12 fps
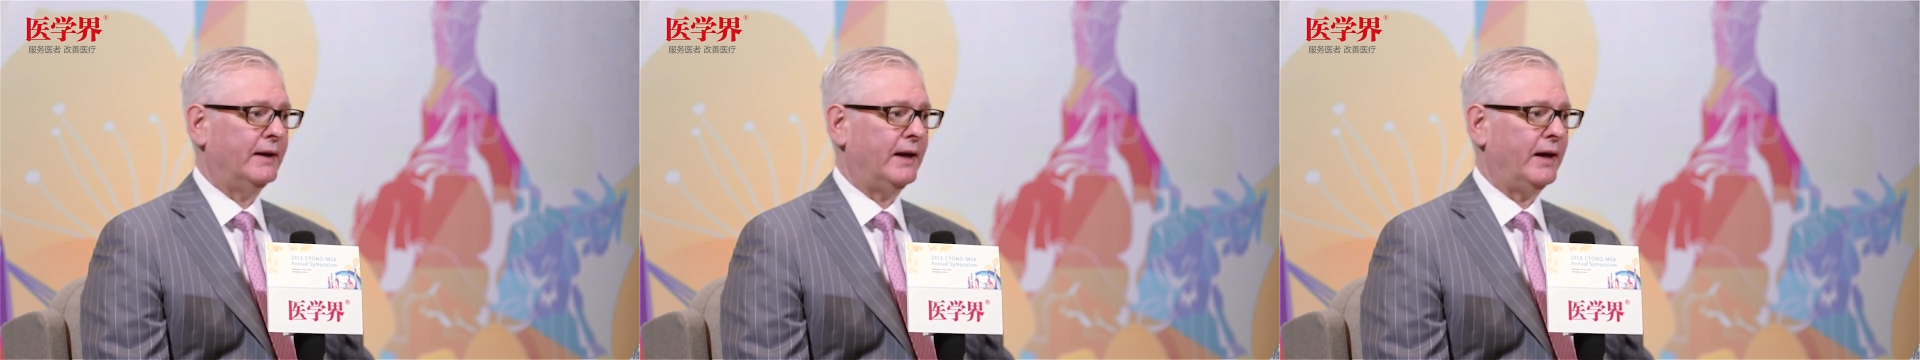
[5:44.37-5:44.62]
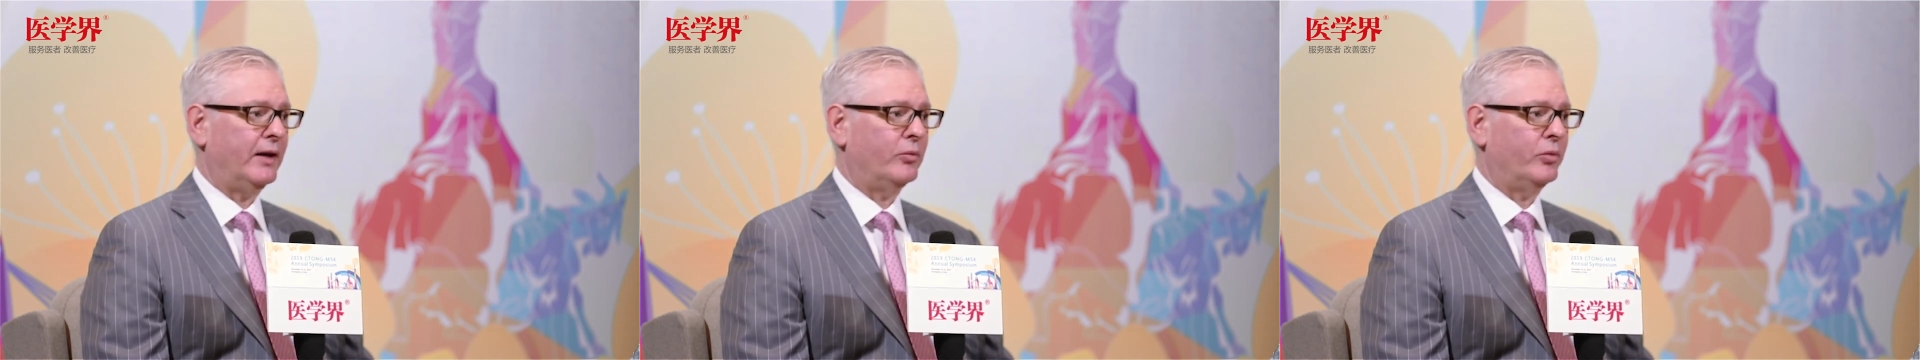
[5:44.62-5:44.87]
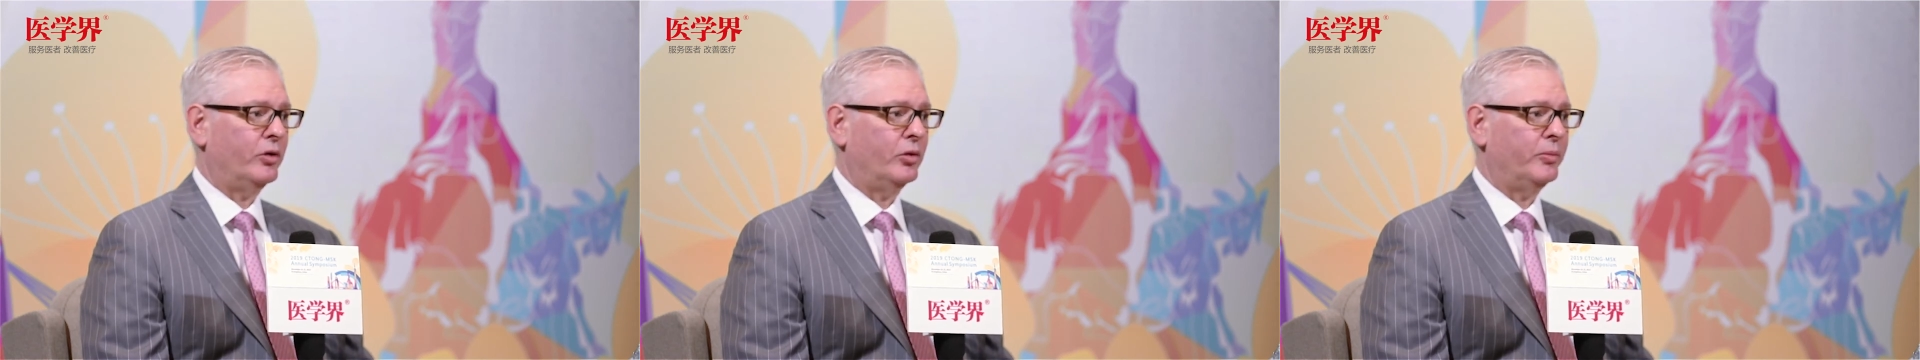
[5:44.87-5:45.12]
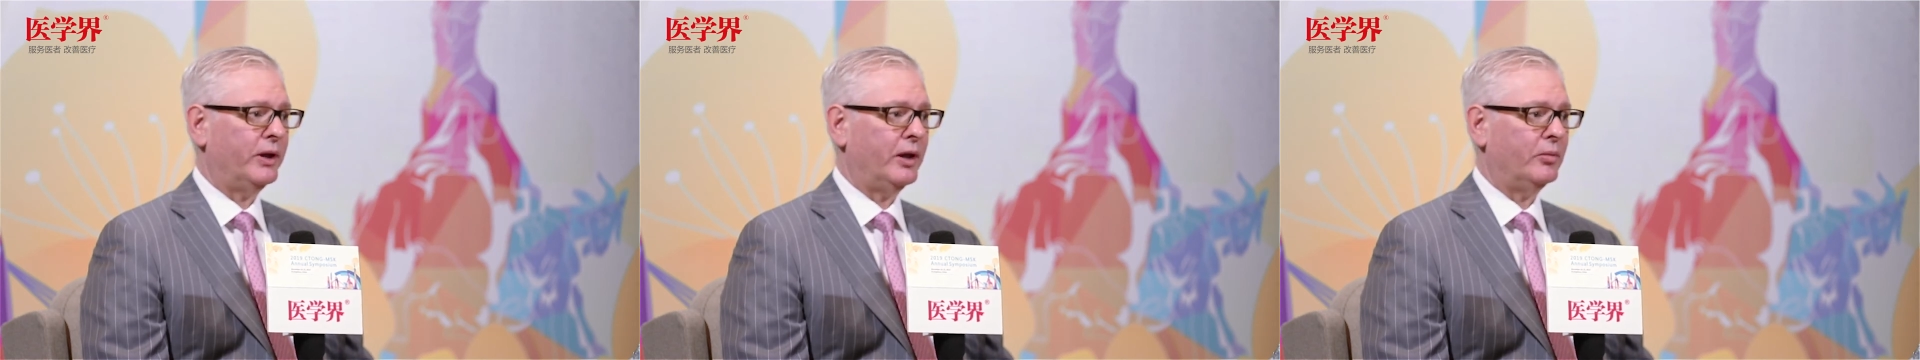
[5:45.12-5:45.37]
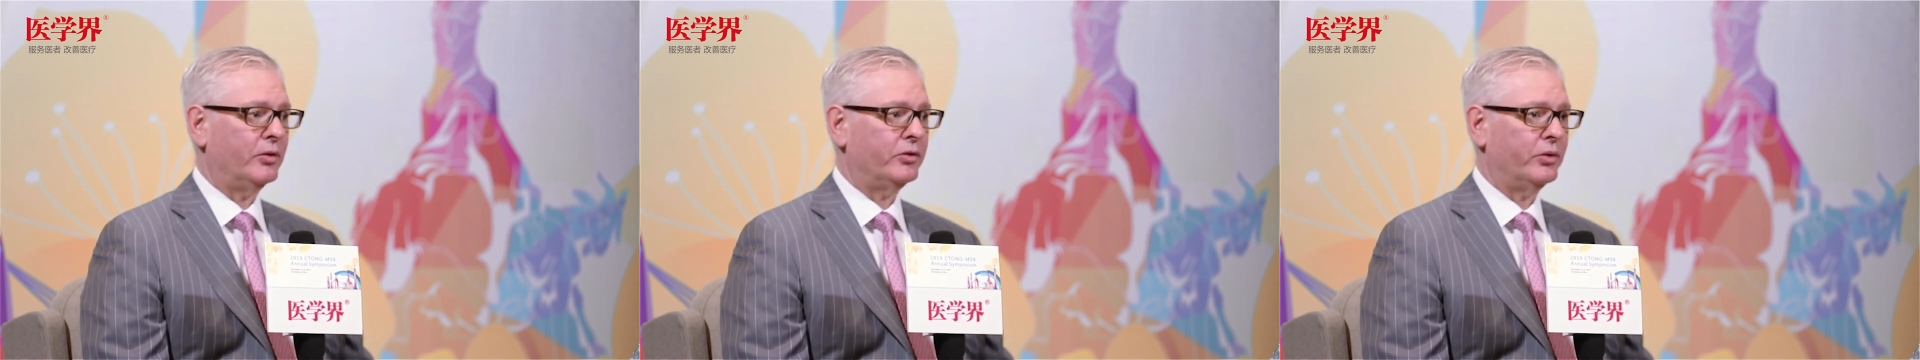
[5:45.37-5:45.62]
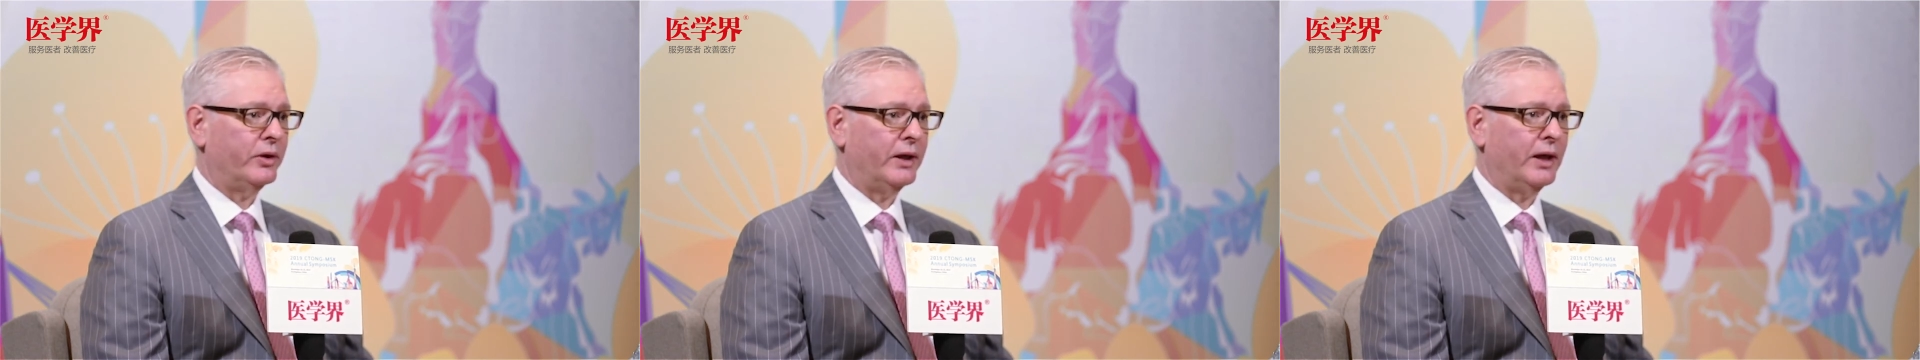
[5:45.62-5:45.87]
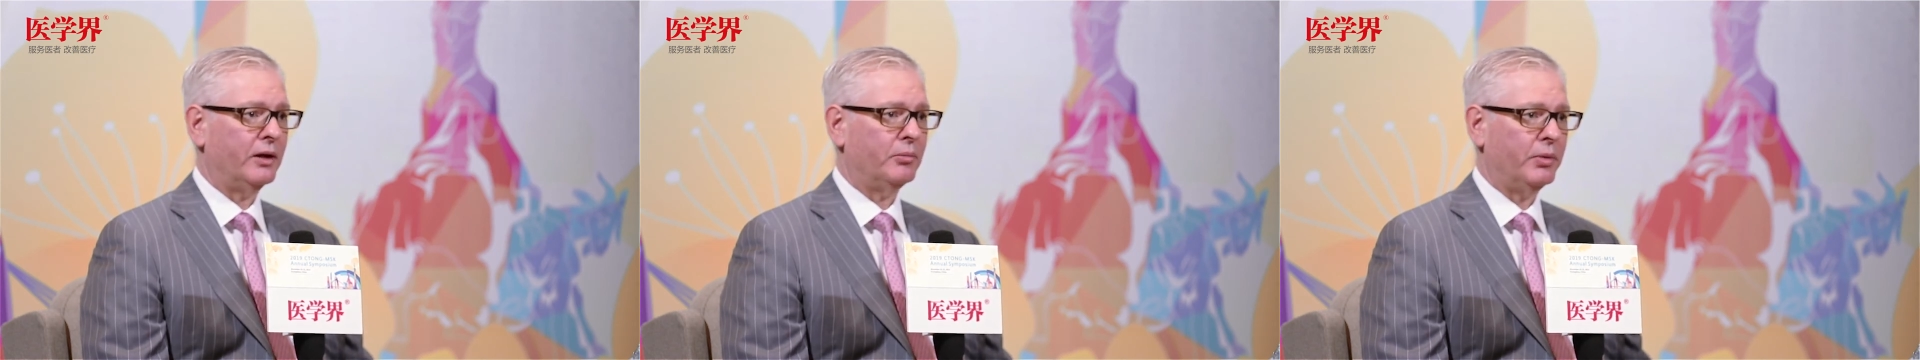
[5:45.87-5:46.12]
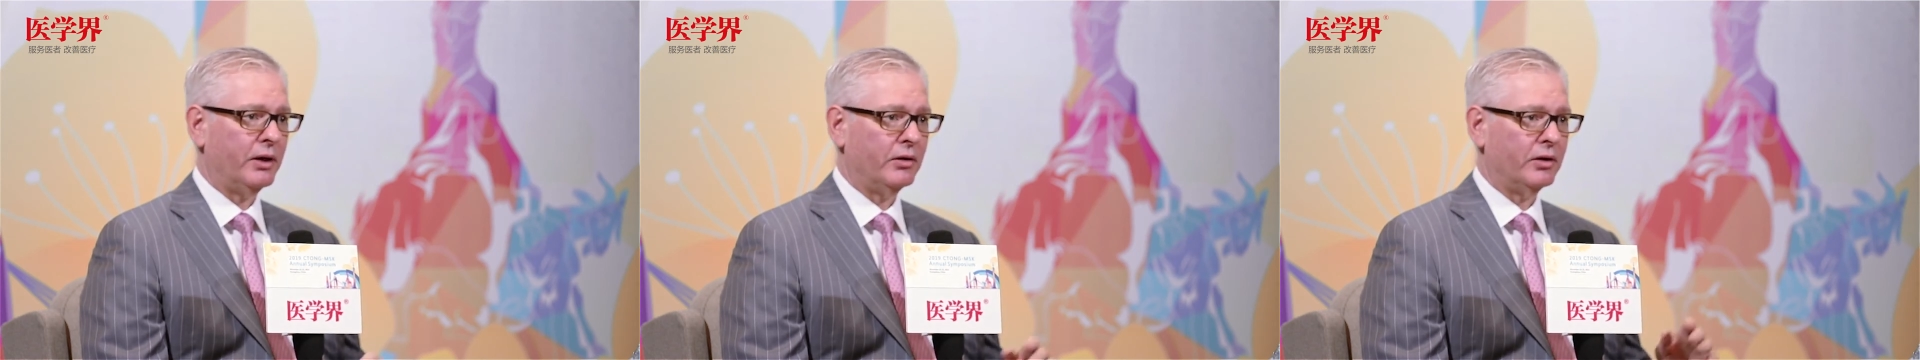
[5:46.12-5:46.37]
And we'll be able to, again,
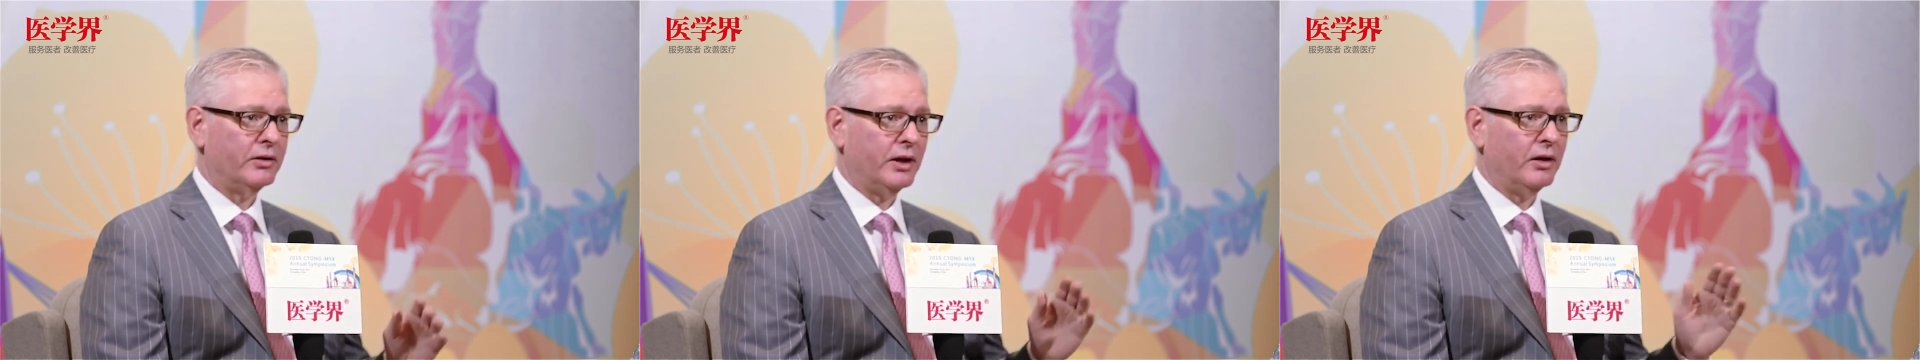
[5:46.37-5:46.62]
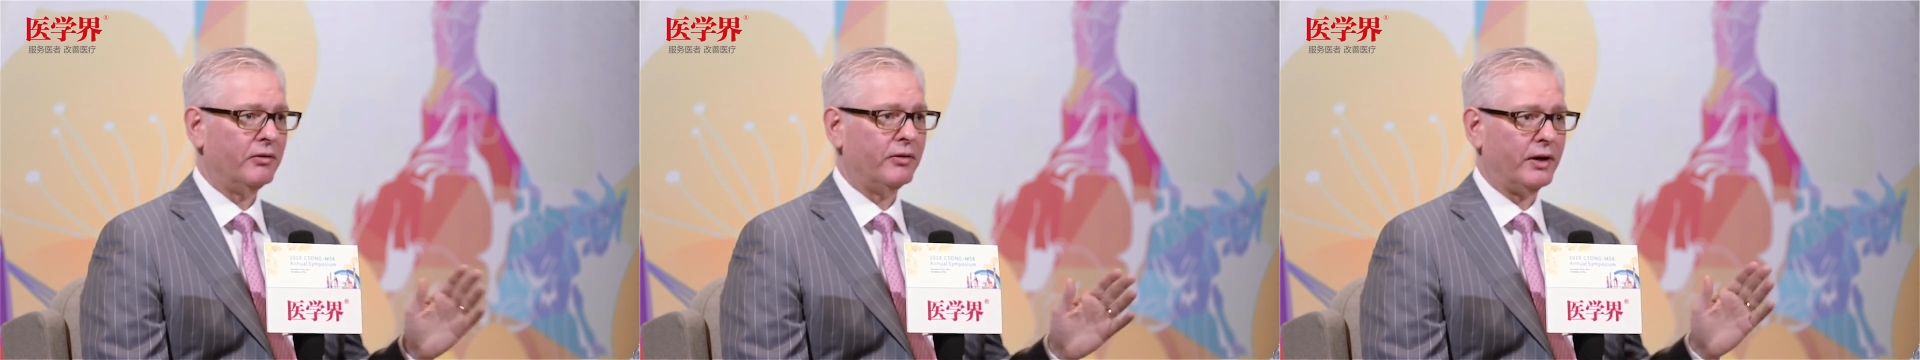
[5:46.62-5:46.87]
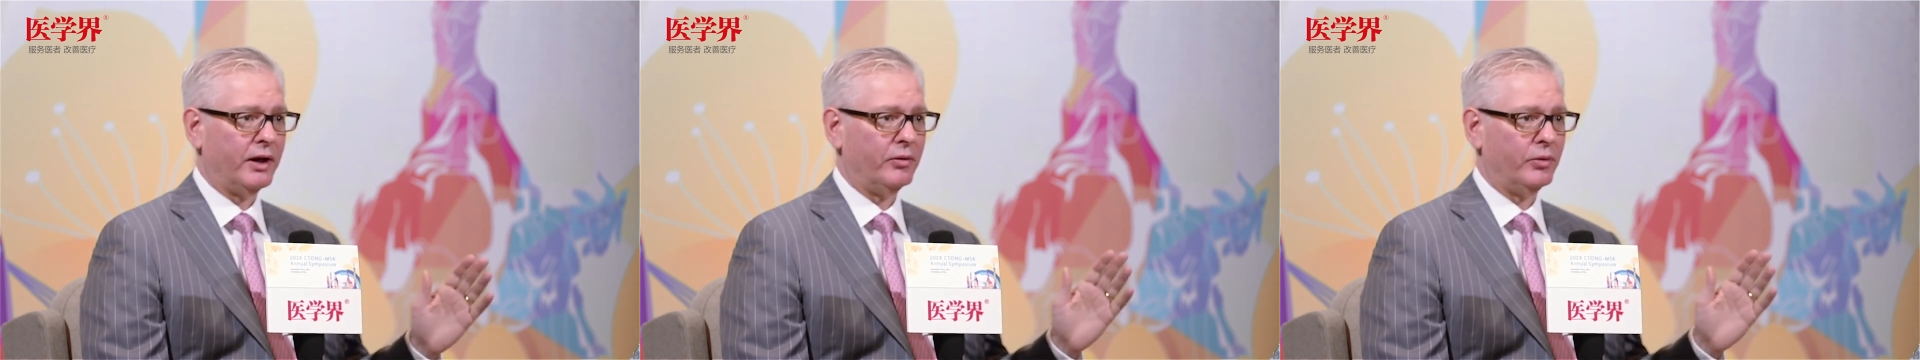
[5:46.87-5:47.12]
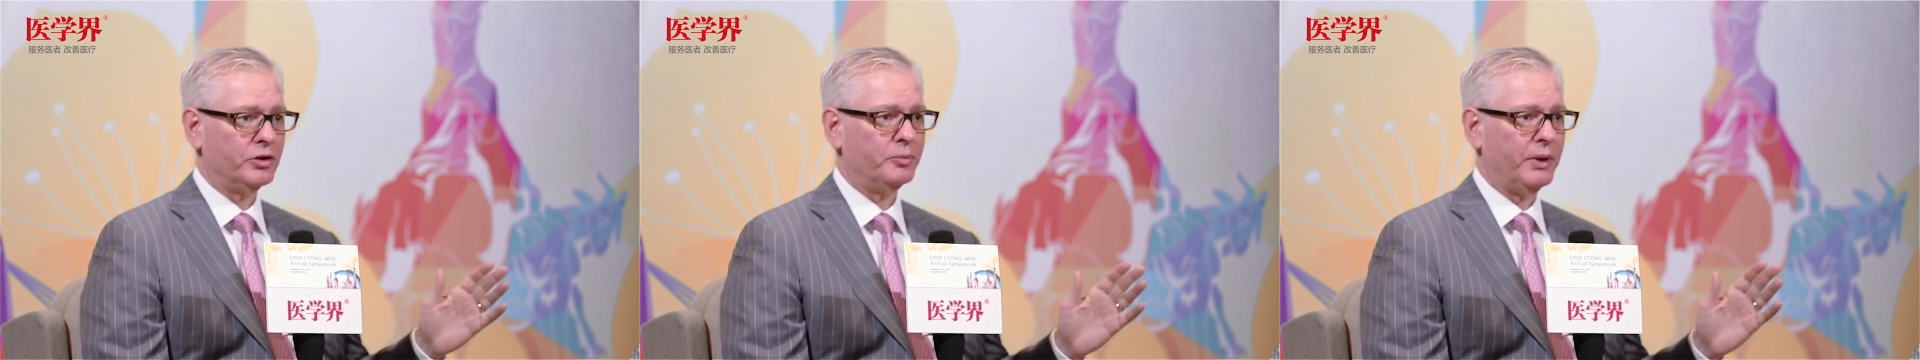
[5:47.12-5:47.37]
better identify which